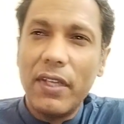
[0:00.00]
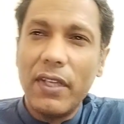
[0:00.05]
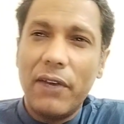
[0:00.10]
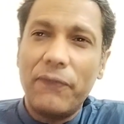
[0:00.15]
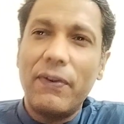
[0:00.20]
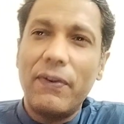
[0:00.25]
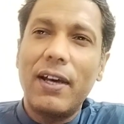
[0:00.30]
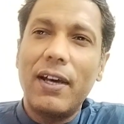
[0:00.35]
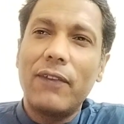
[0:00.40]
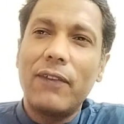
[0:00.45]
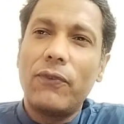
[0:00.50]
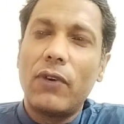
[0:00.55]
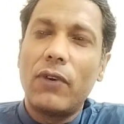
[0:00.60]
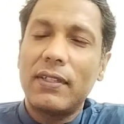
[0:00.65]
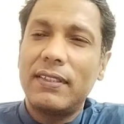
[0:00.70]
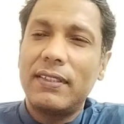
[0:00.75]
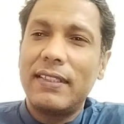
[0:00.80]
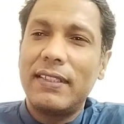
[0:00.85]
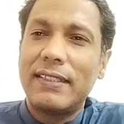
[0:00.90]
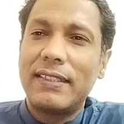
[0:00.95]
Afar
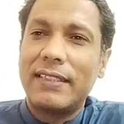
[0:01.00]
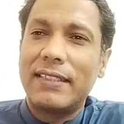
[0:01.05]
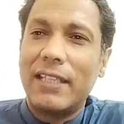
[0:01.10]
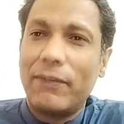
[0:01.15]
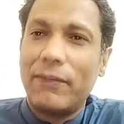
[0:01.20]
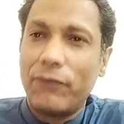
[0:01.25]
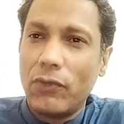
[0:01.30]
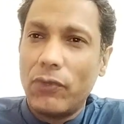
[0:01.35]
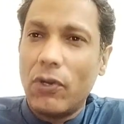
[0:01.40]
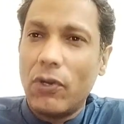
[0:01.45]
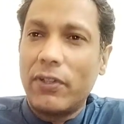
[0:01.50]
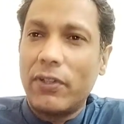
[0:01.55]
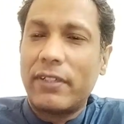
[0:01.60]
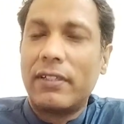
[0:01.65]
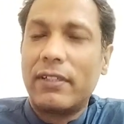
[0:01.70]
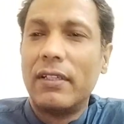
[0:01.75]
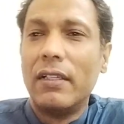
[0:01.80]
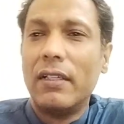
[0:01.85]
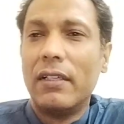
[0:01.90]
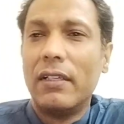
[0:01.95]
forces have
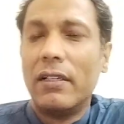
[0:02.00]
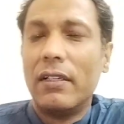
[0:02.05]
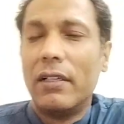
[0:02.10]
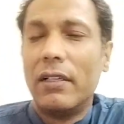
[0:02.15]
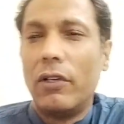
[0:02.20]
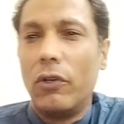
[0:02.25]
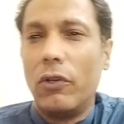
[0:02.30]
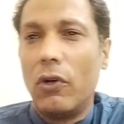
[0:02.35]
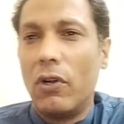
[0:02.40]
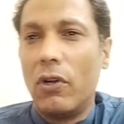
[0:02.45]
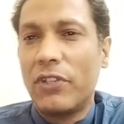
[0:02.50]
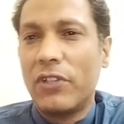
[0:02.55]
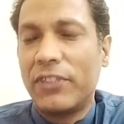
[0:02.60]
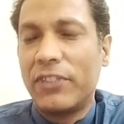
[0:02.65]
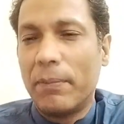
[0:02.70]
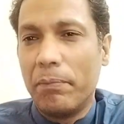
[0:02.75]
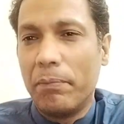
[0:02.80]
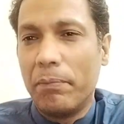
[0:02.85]
not launched a